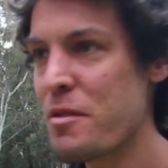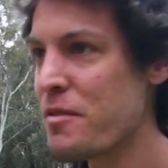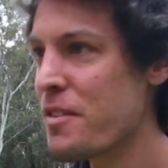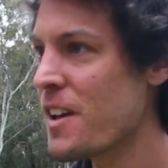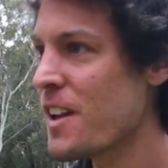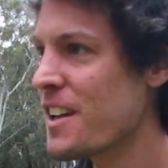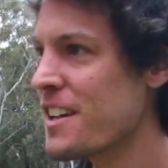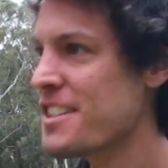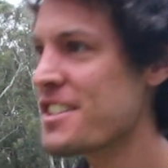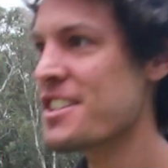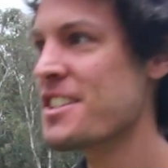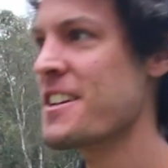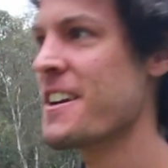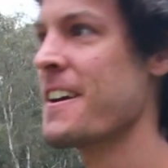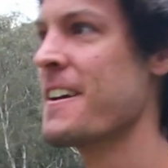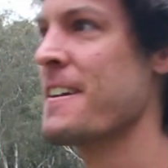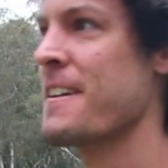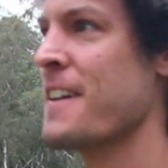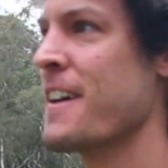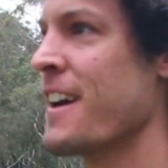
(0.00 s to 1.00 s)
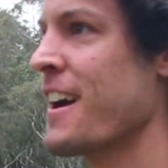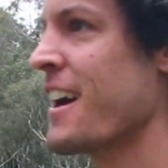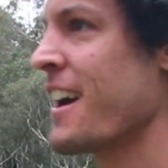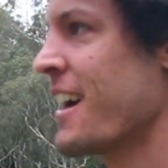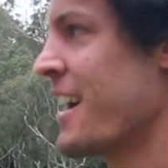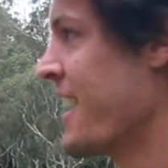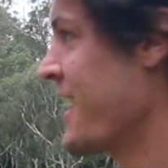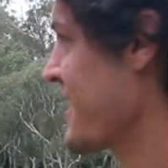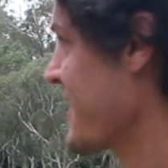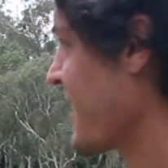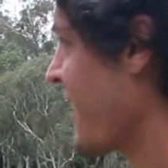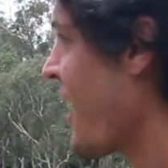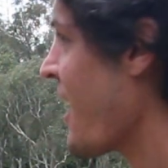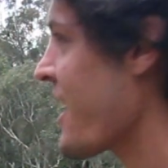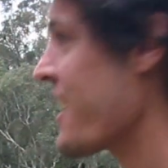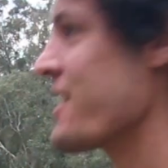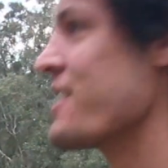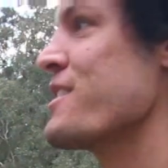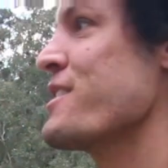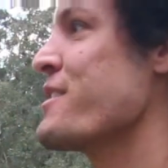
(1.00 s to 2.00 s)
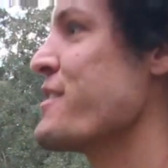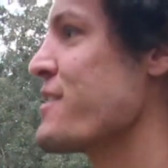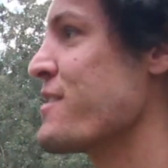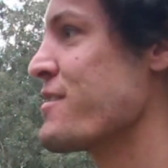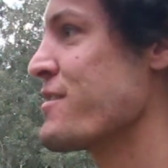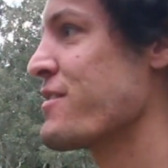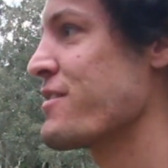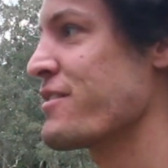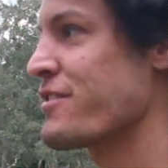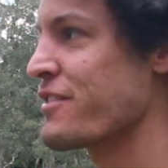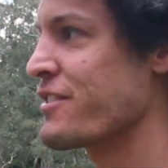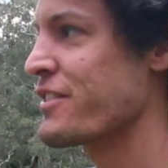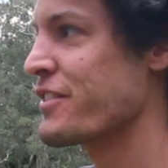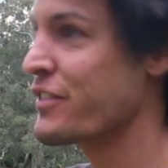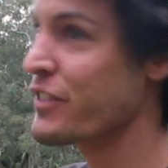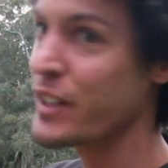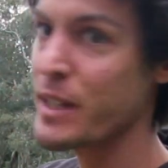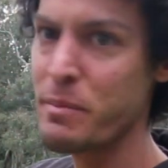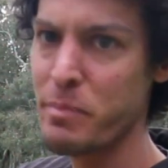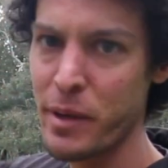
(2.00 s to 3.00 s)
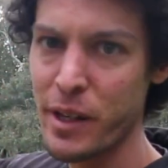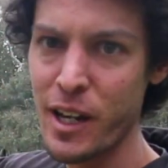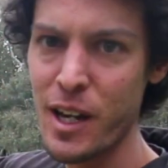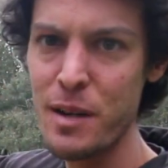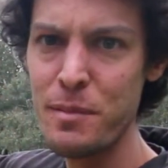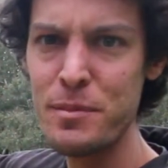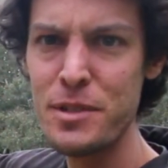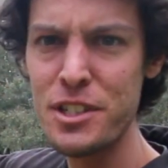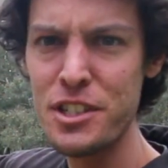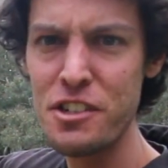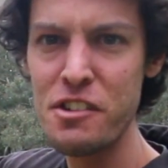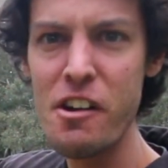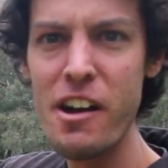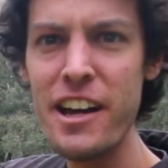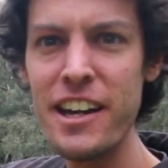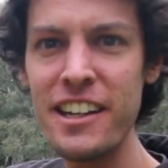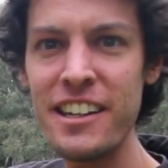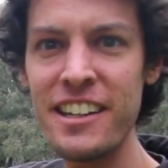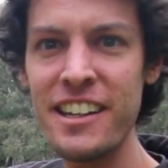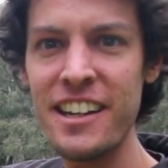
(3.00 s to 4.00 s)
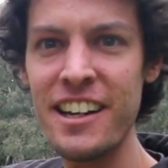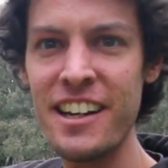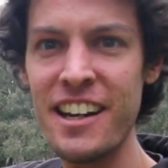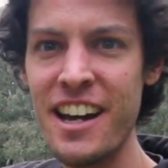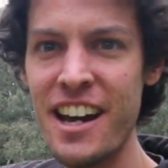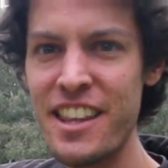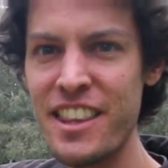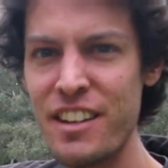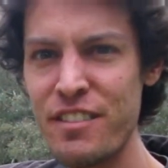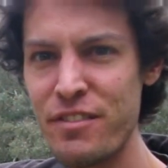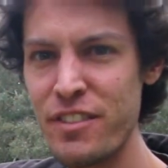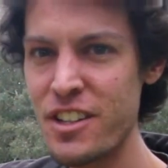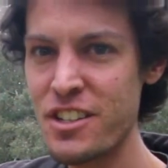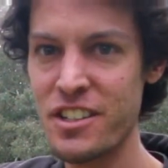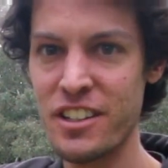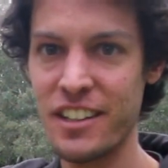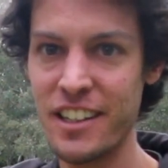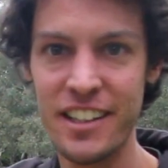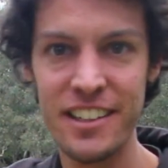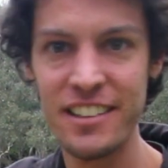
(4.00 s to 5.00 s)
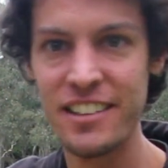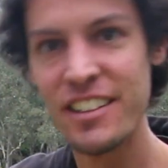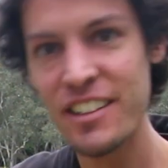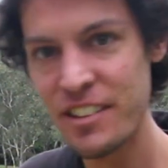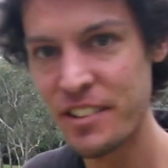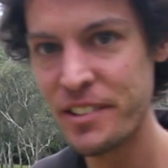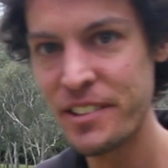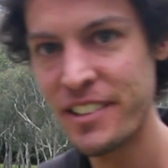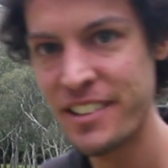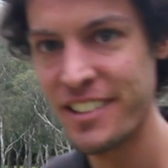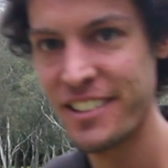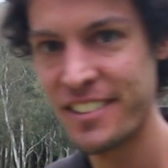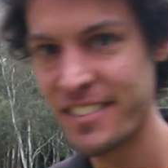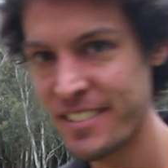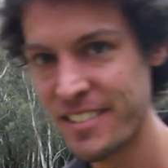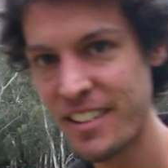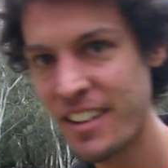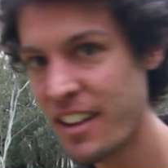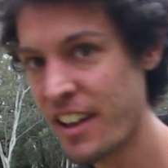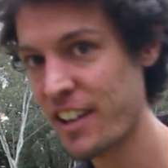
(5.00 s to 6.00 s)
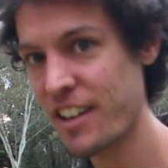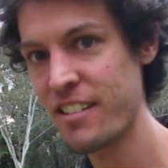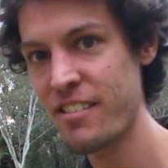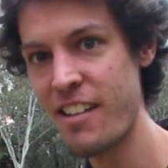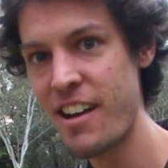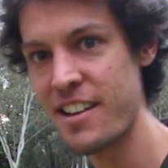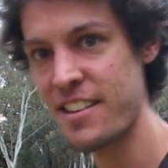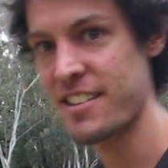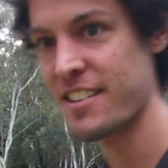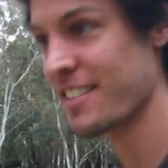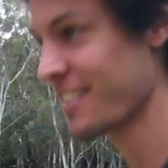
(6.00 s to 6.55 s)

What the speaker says: finish. It's kind of flipping up straight and then finishing like, you know, like a race.